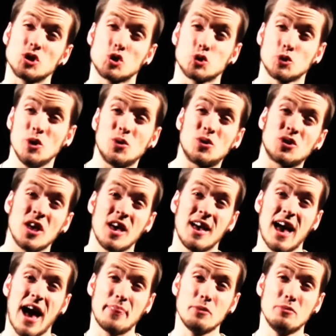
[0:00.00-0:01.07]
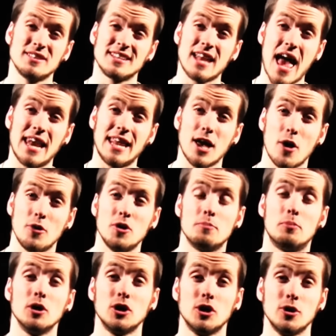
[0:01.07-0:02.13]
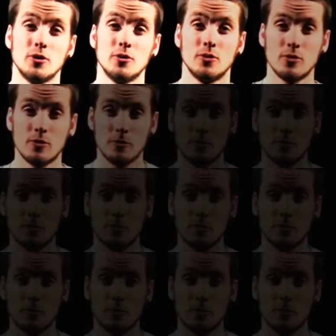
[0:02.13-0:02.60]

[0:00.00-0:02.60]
the truth, and there isn't any owner but you.